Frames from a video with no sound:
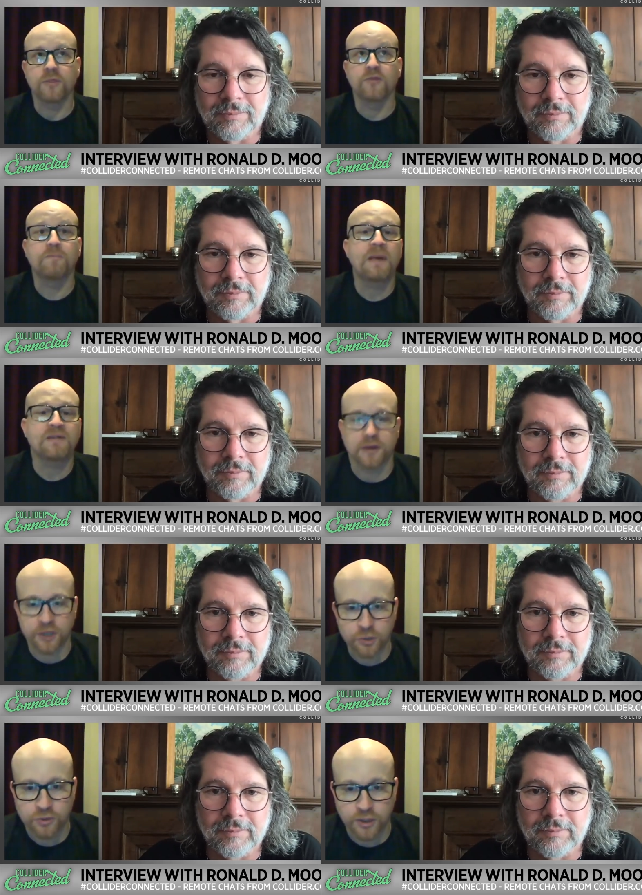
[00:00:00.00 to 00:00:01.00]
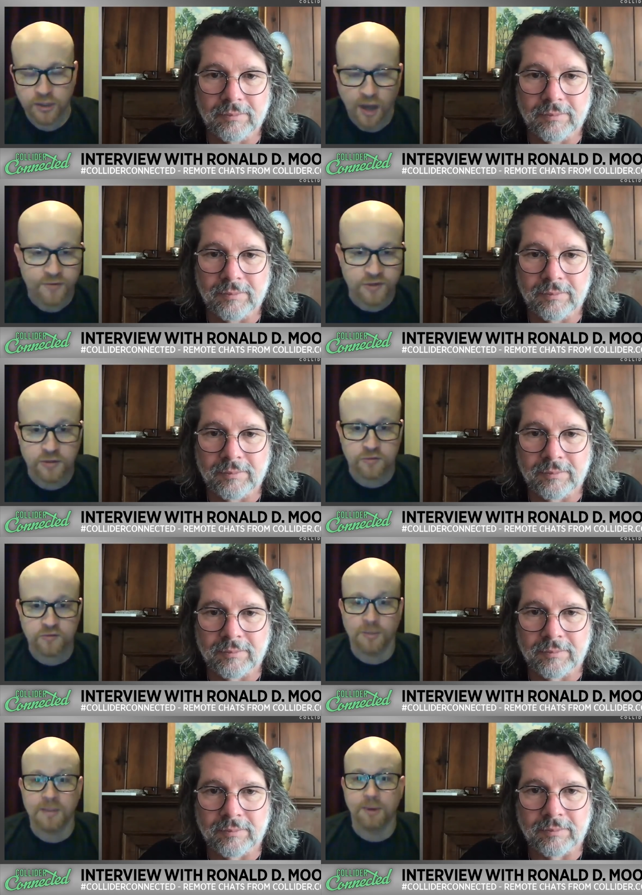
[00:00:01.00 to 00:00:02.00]
Speaker 1: It's based on a hugely, obviously,
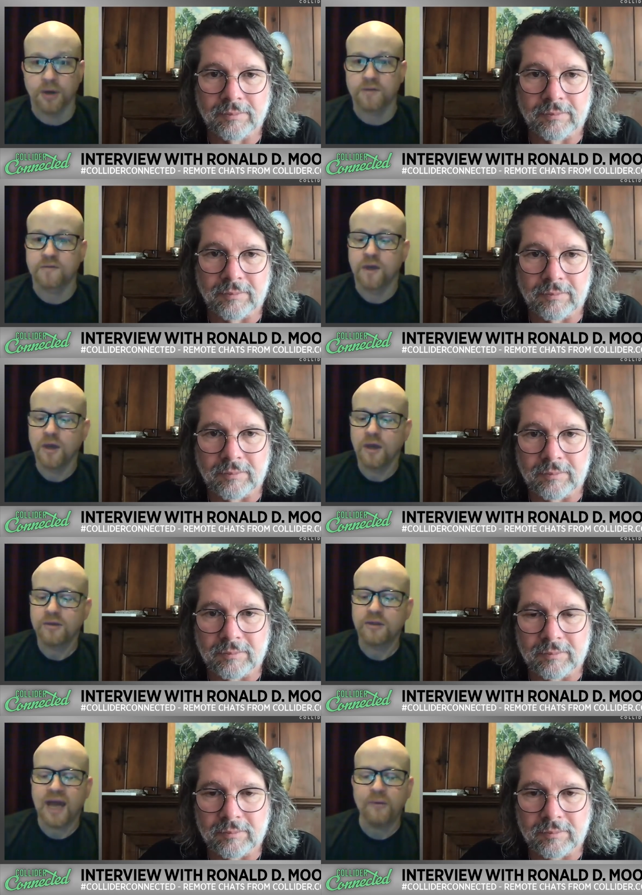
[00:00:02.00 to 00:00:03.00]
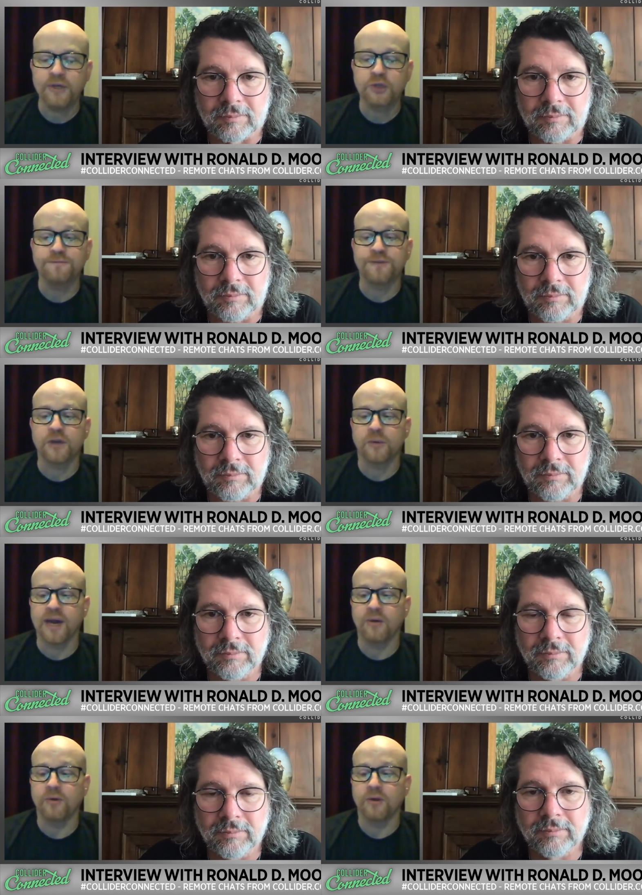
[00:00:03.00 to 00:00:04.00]
so many books. How did you figure
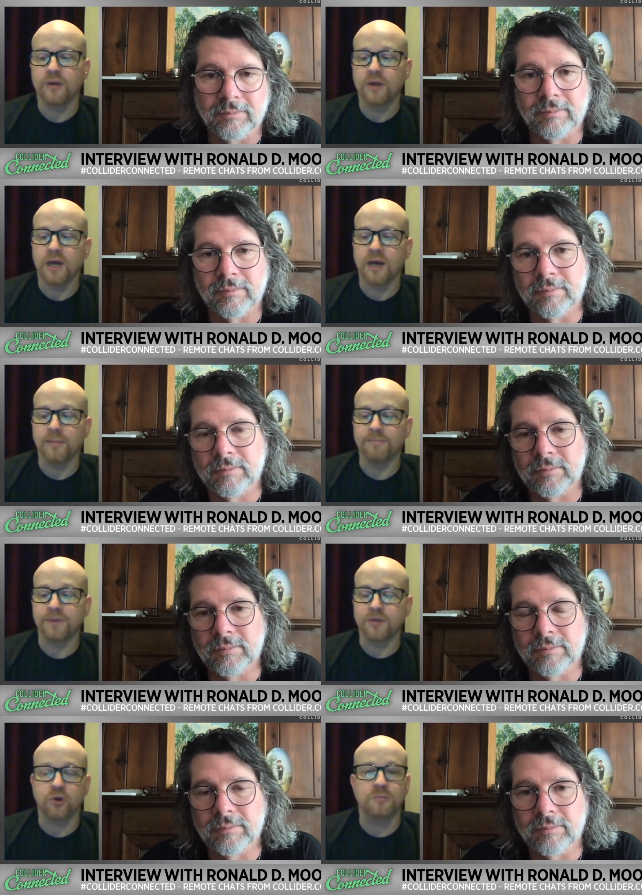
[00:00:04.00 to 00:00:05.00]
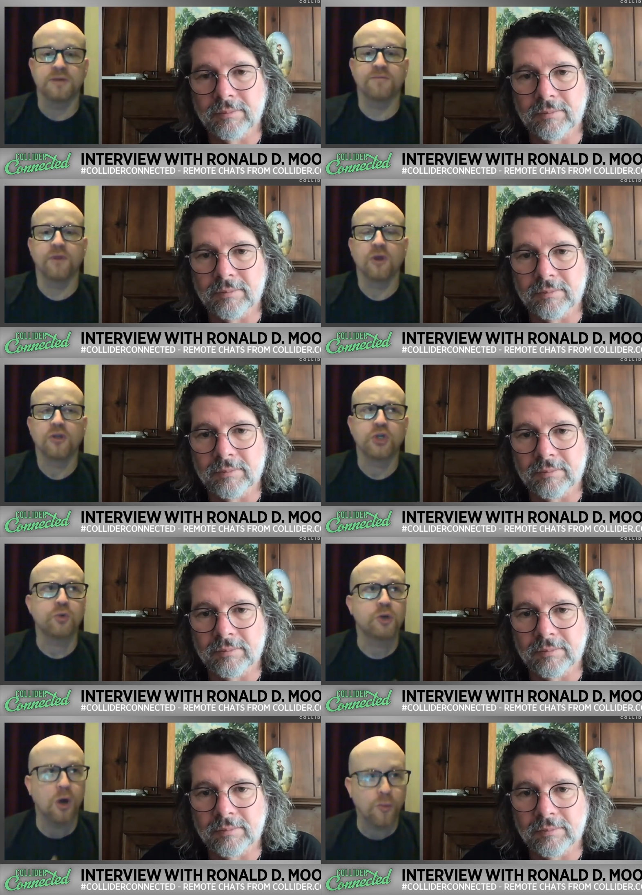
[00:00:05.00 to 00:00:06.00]
out, in terms of, did you
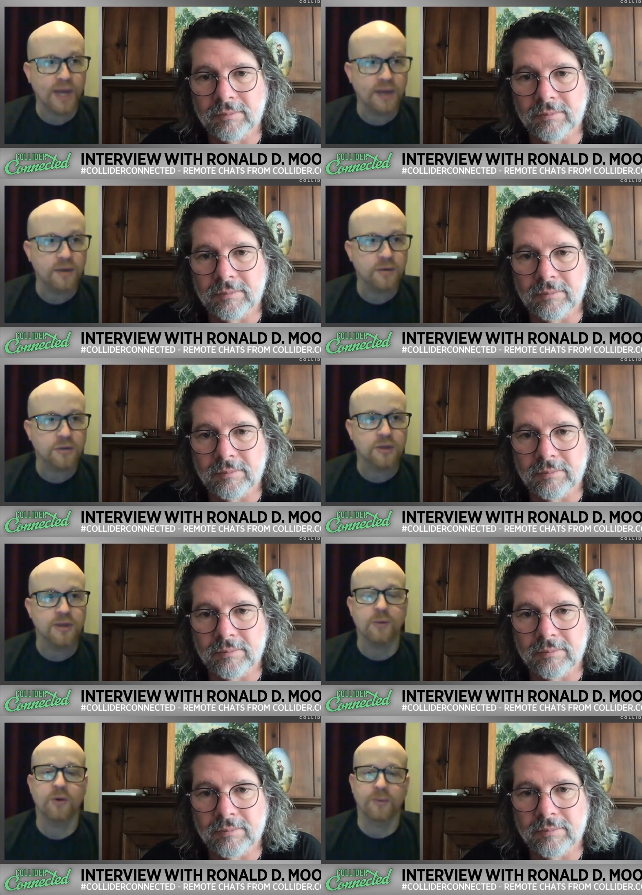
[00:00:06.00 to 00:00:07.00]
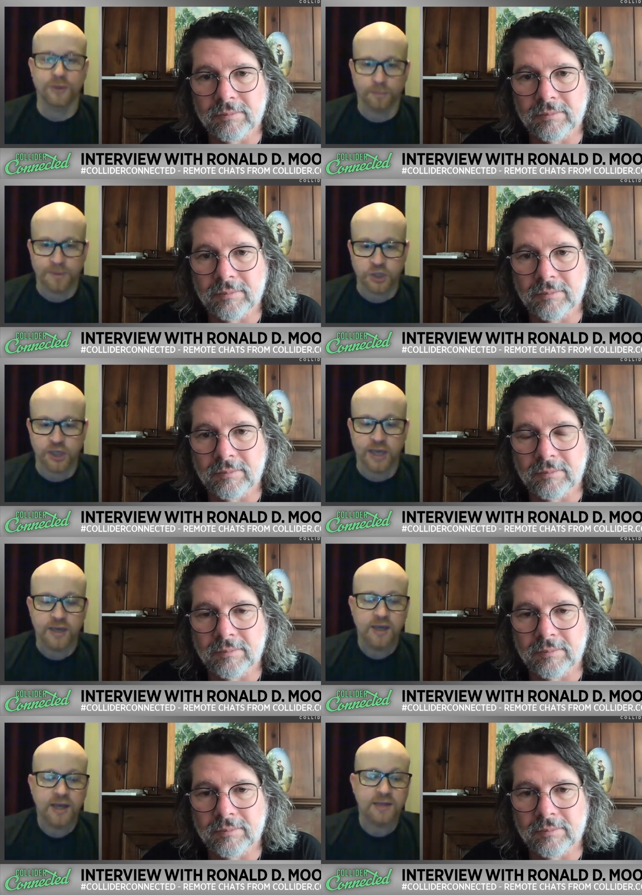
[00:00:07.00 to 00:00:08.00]
go in to the network when you were pitching
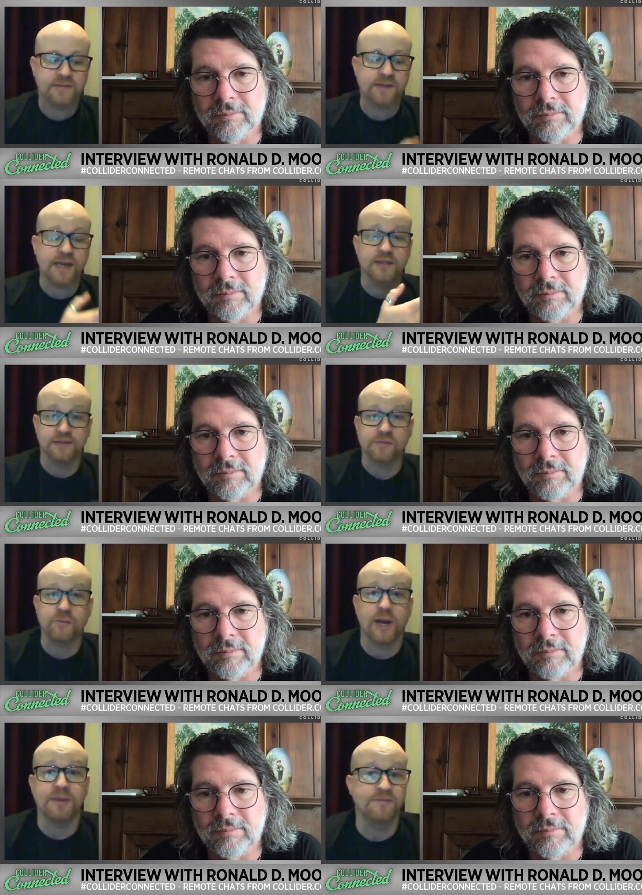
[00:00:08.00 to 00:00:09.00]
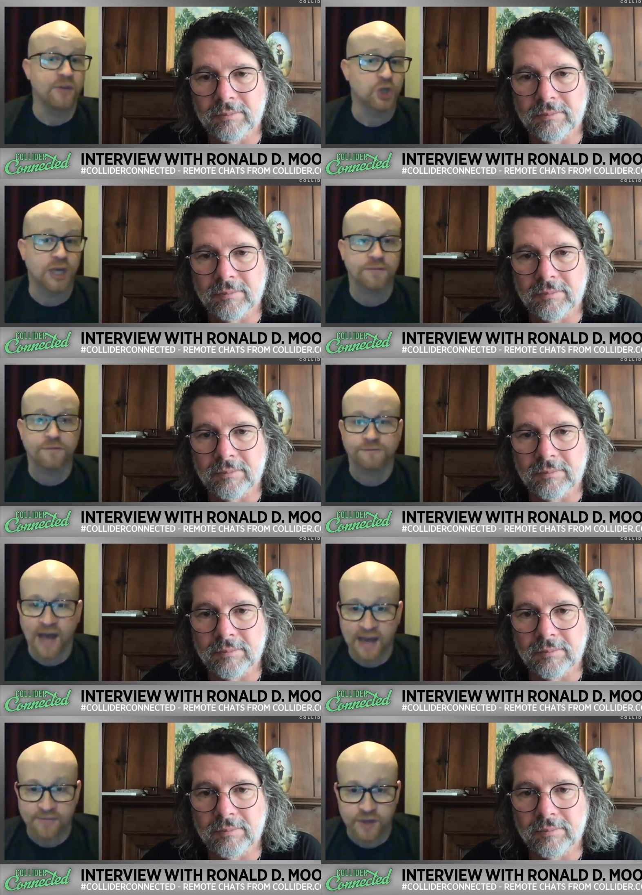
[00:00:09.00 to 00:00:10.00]
it and say, this is what I'm envisioning for
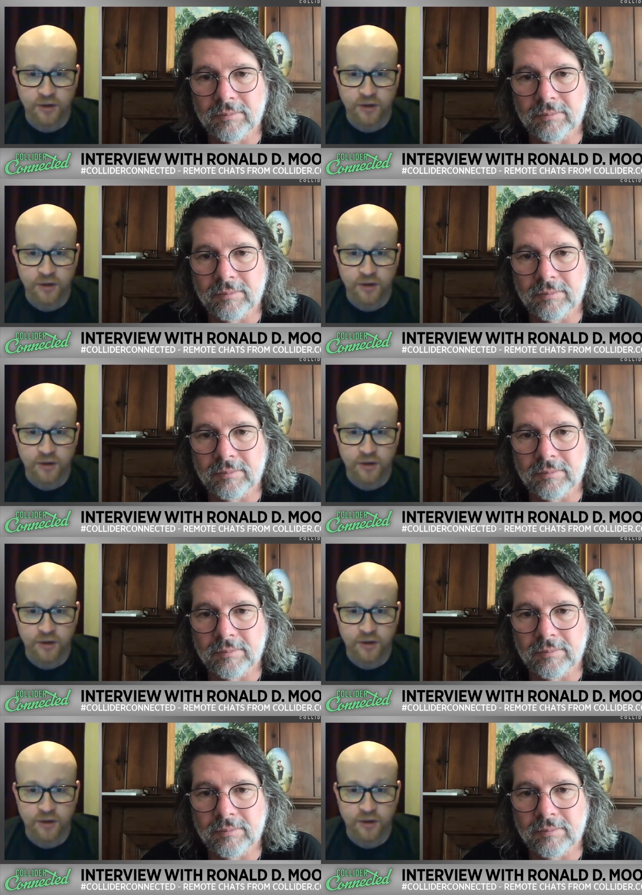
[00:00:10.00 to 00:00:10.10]
5